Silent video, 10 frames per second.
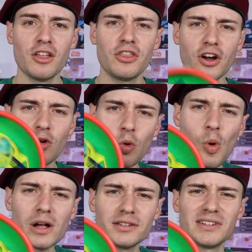The
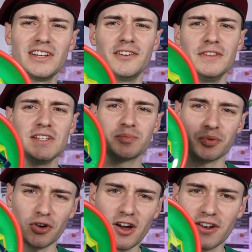quality of these
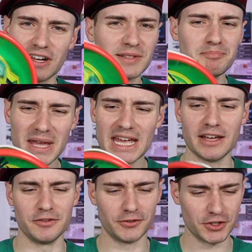products,
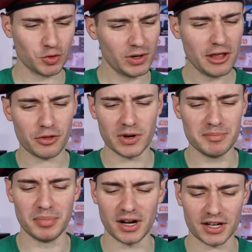man, for 23
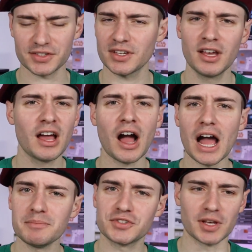bucks, I'm